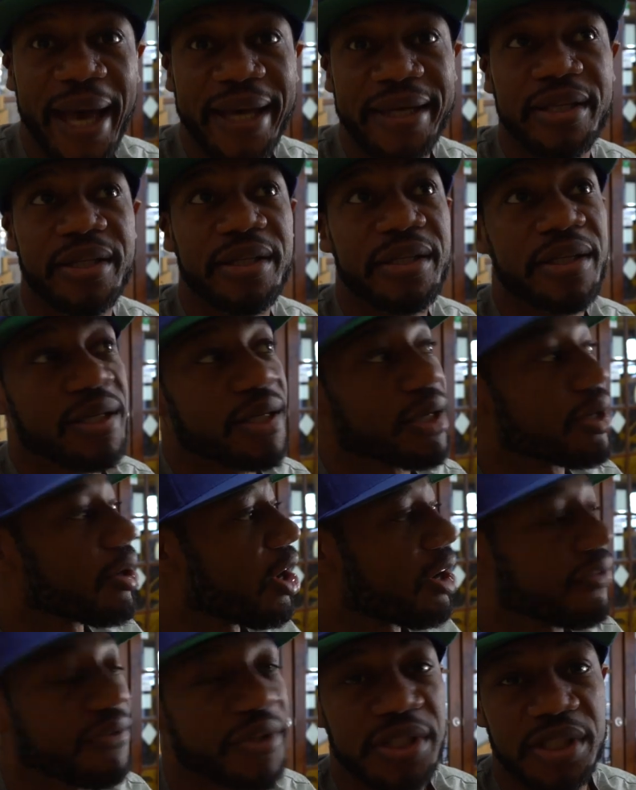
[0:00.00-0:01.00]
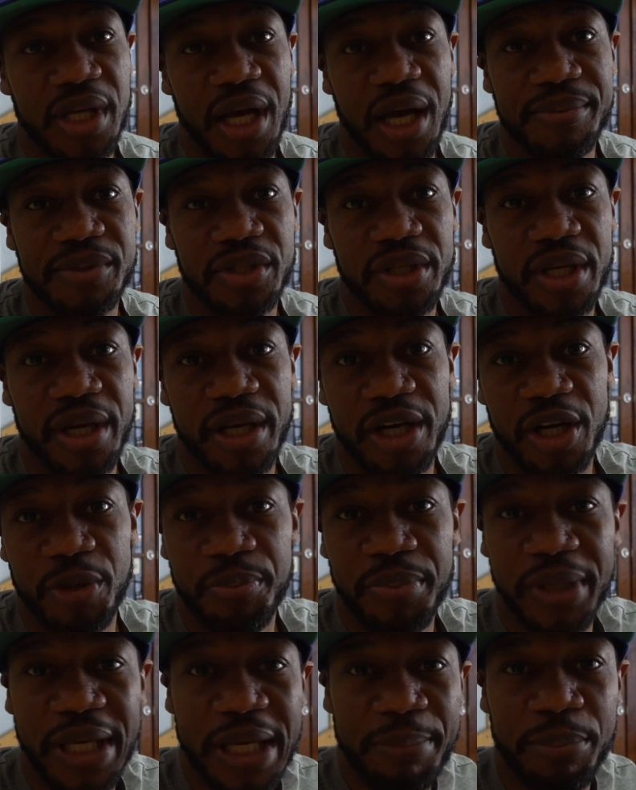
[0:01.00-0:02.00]
back in the coffee shop, so you're gonna
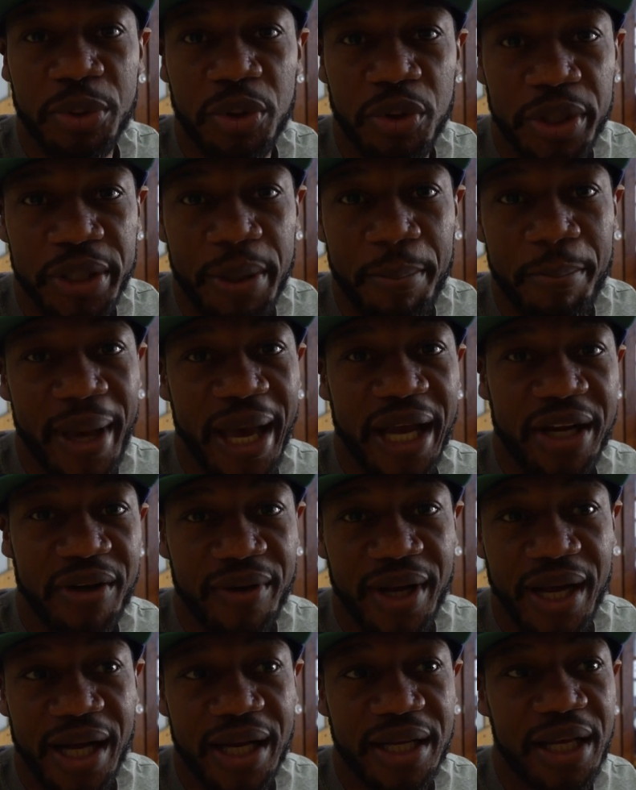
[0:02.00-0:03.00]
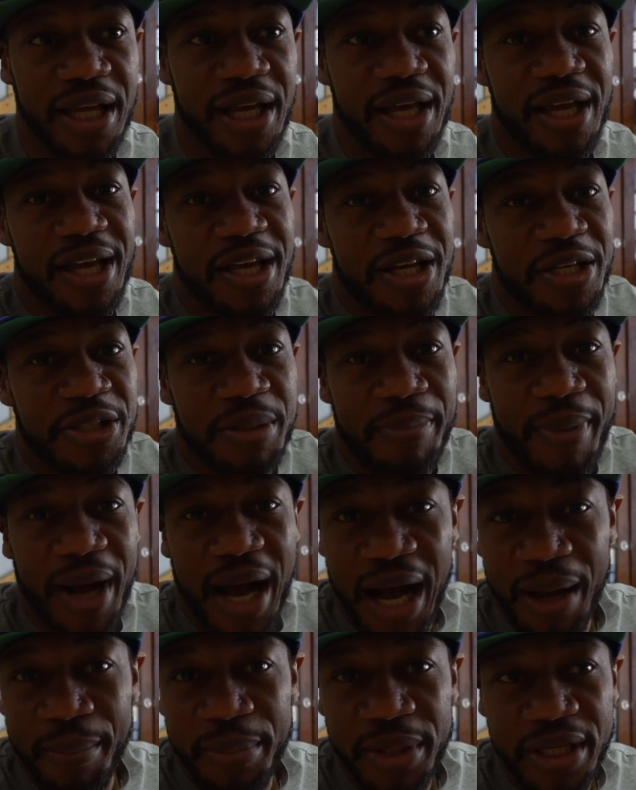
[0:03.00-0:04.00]
hear people in the background, some
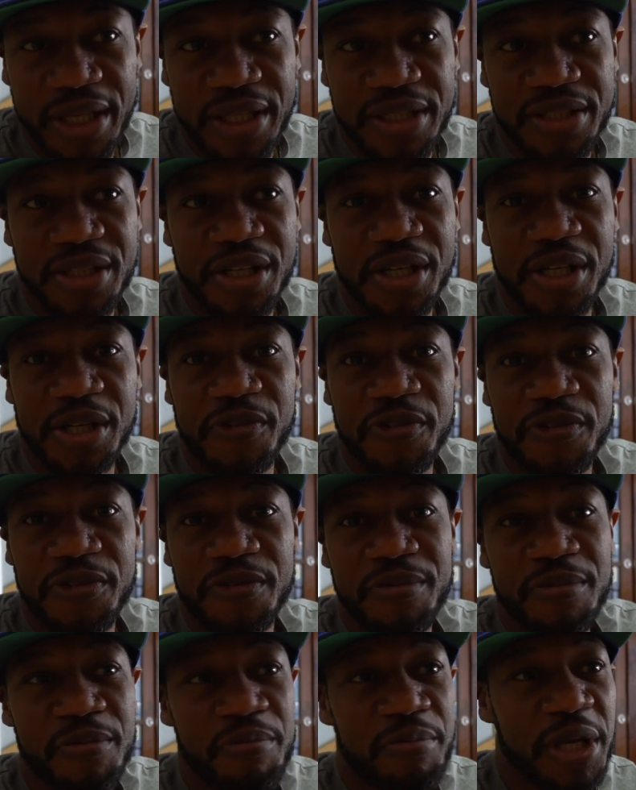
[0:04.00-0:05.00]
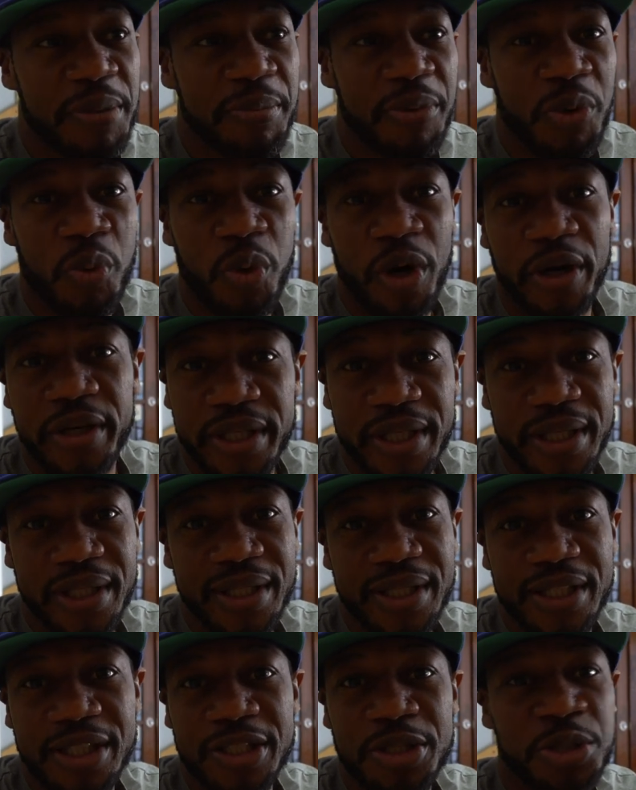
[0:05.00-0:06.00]
ambience of people
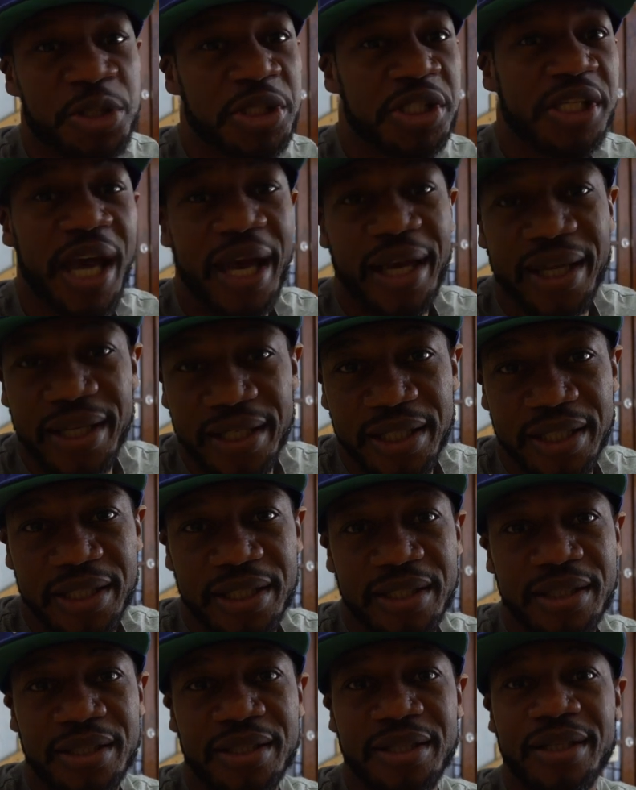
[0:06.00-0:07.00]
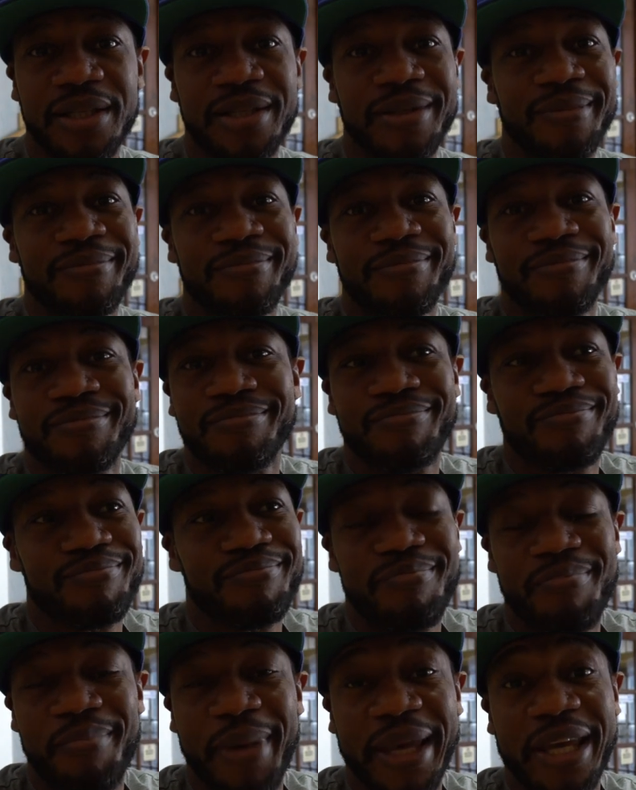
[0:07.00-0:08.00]
working, chatting,
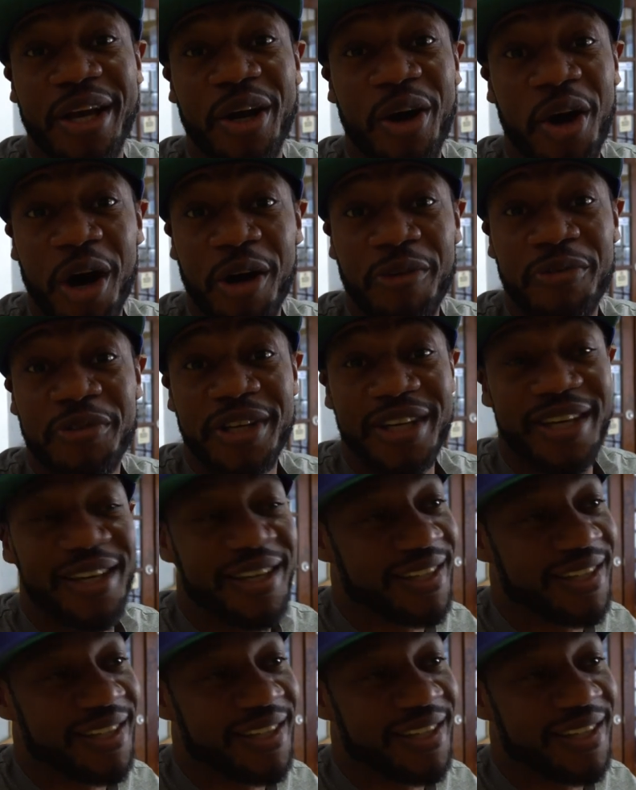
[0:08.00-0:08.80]
making coffee.